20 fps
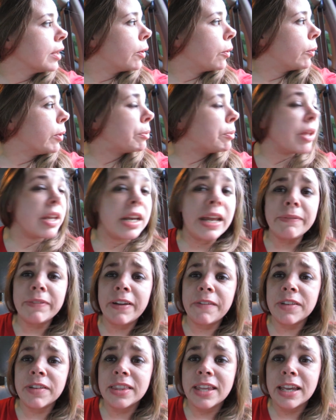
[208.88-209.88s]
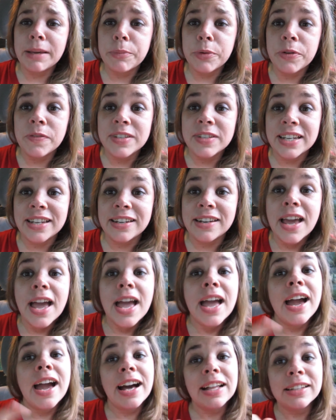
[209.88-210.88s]
we plan to have everything moved in,
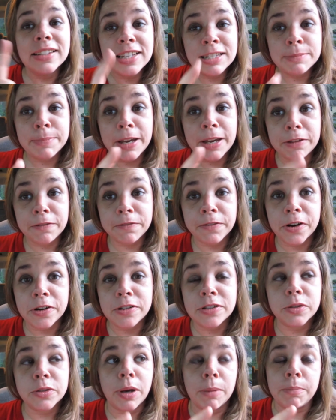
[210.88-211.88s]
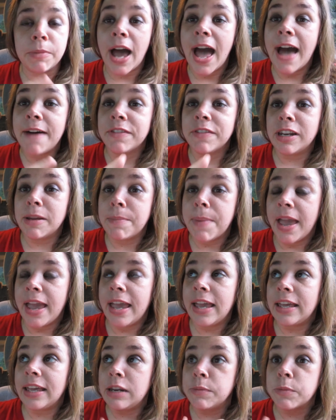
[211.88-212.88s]
at least by the first, so I'm not having to
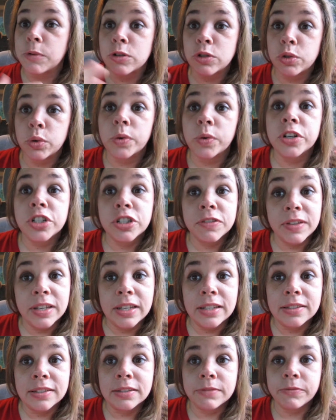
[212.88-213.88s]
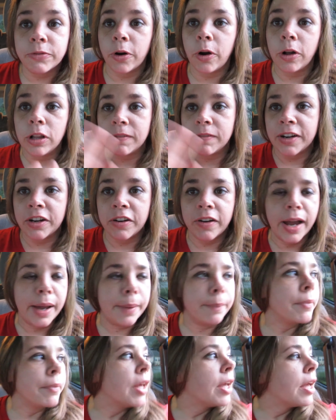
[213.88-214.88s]
pay any more storage fees for all of my crap.
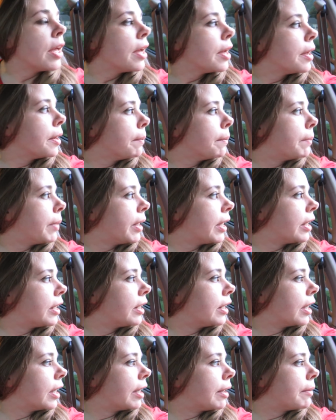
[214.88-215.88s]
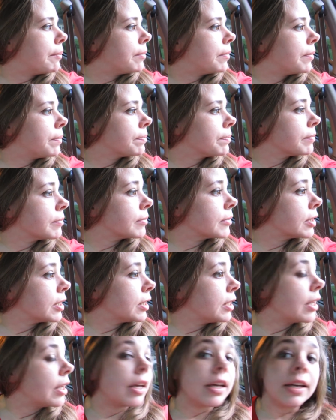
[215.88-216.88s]
But um,
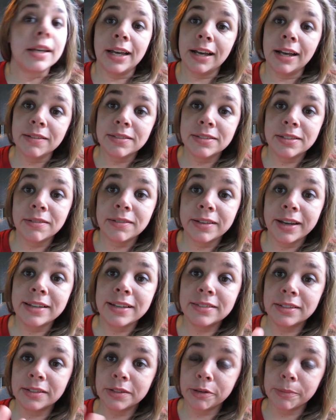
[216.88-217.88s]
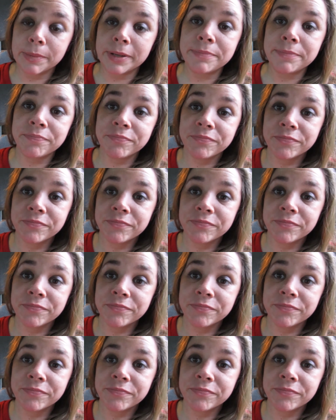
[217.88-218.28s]
I'll see you guys in a little bit.